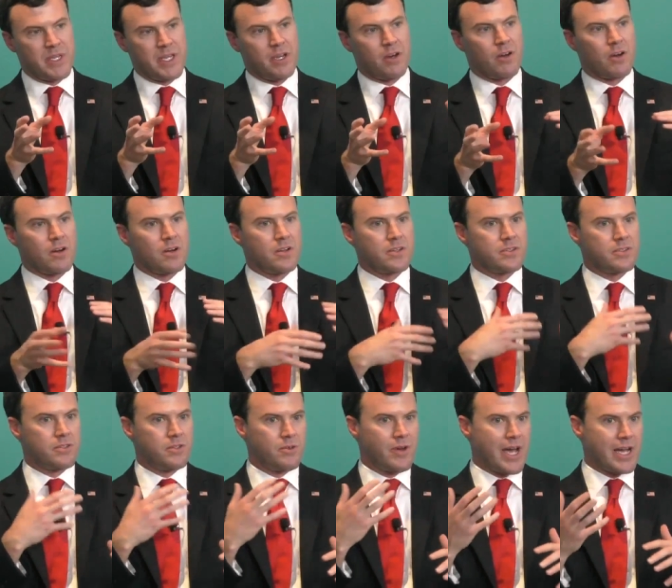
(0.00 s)
be hard
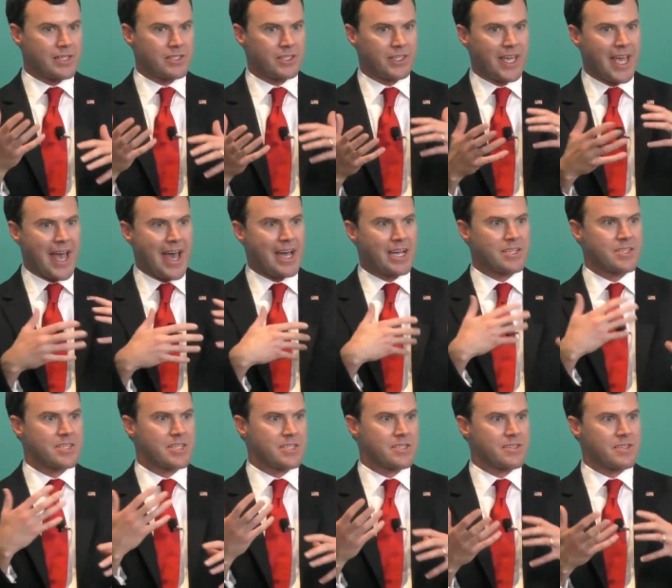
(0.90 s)
to actually
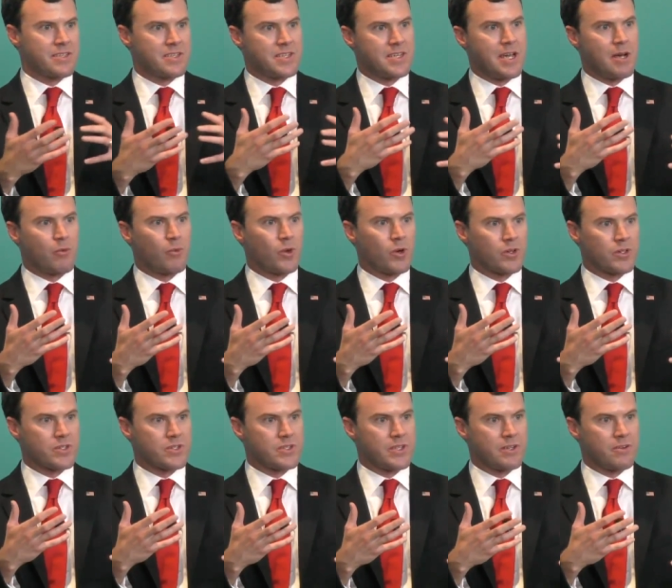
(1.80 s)
access these
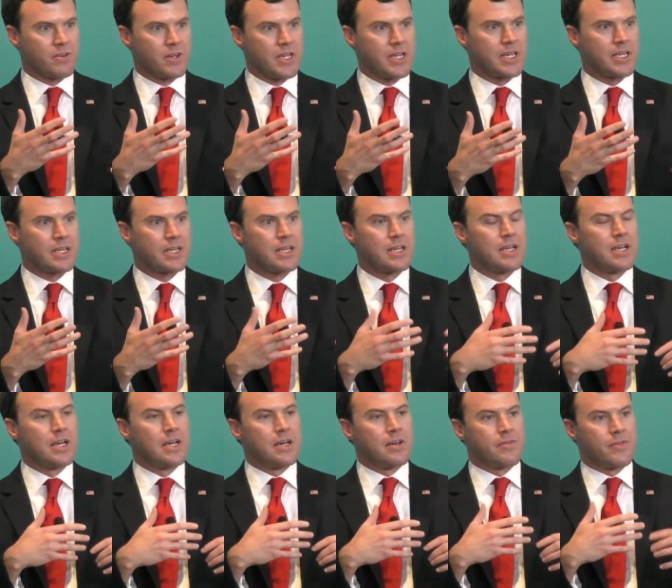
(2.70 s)
networks they're in
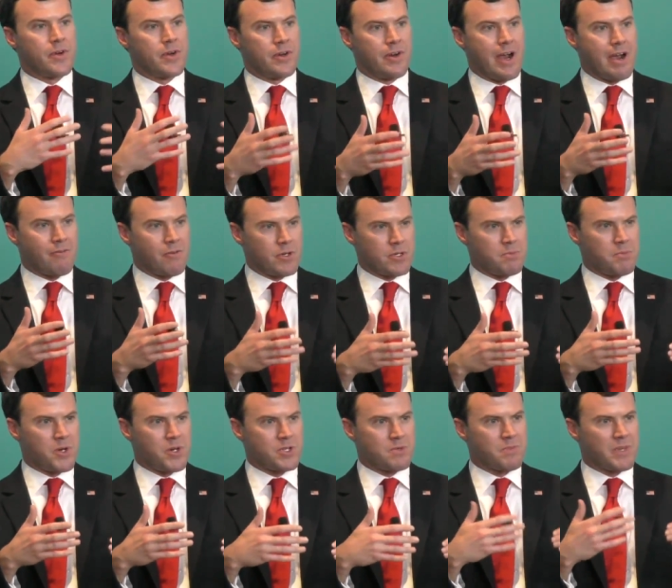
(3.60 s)
for your
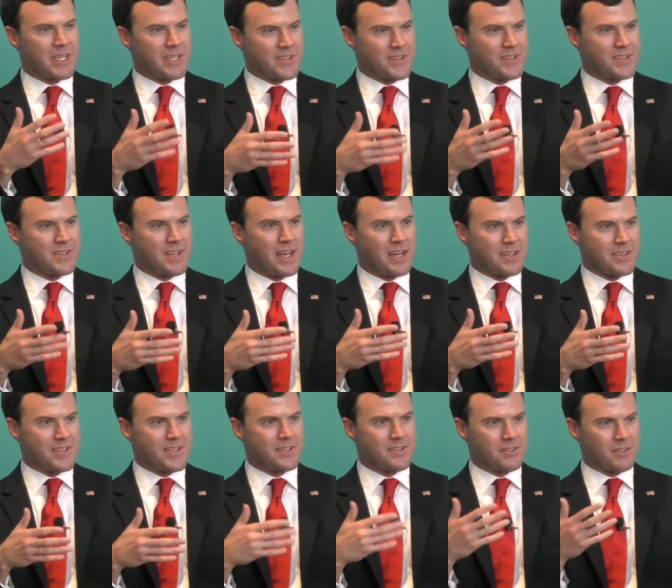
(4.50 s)
average person because it's not
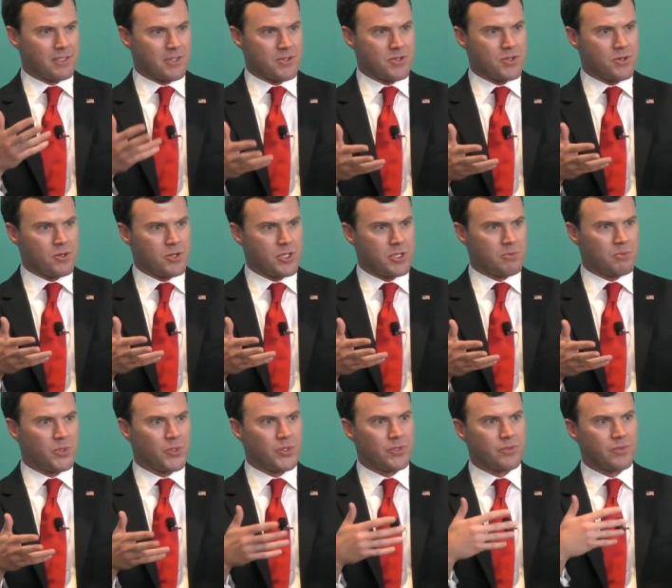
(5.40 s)
as easily
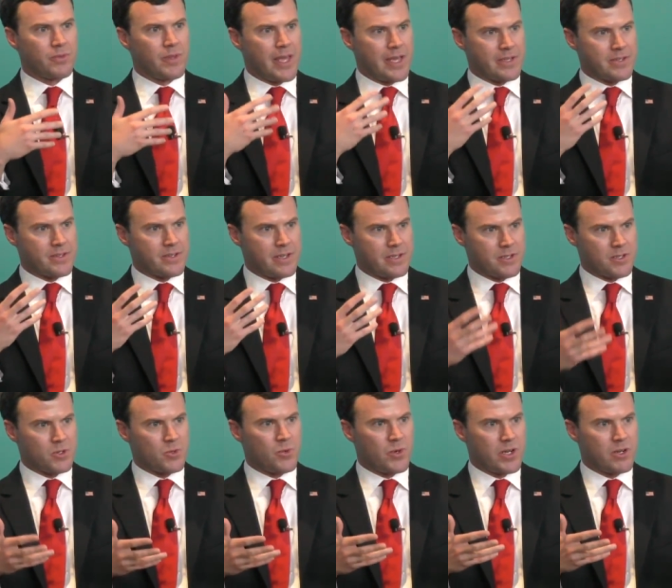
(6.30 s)
searchable as,
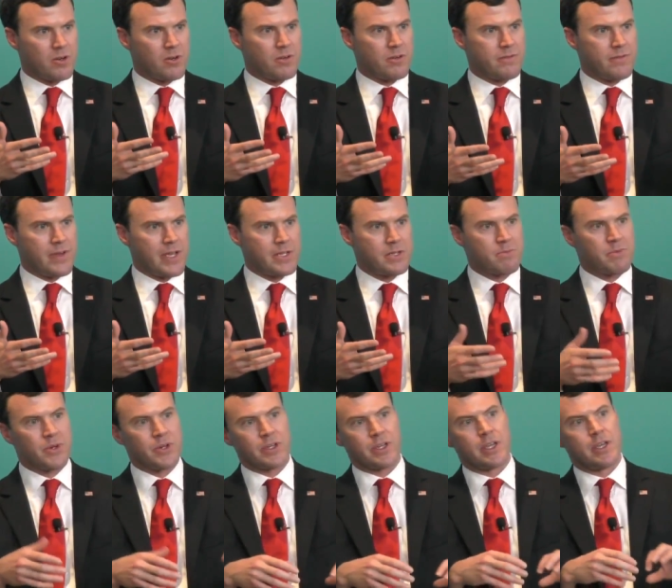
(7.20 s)
as Twitter or
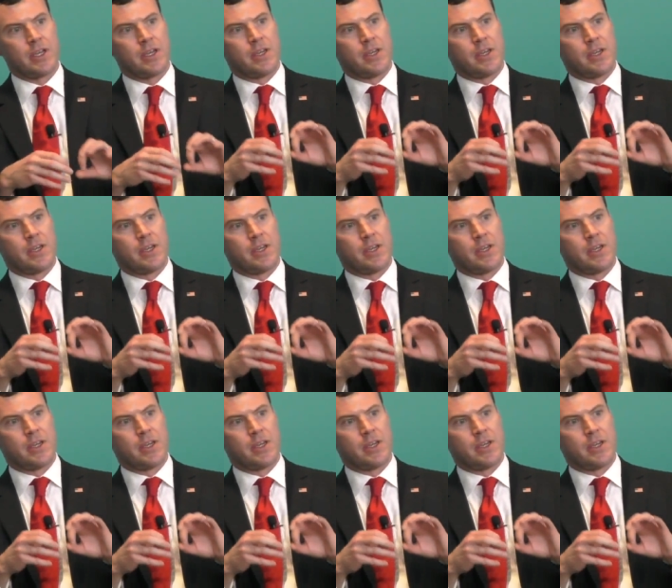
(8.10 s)
Facebook.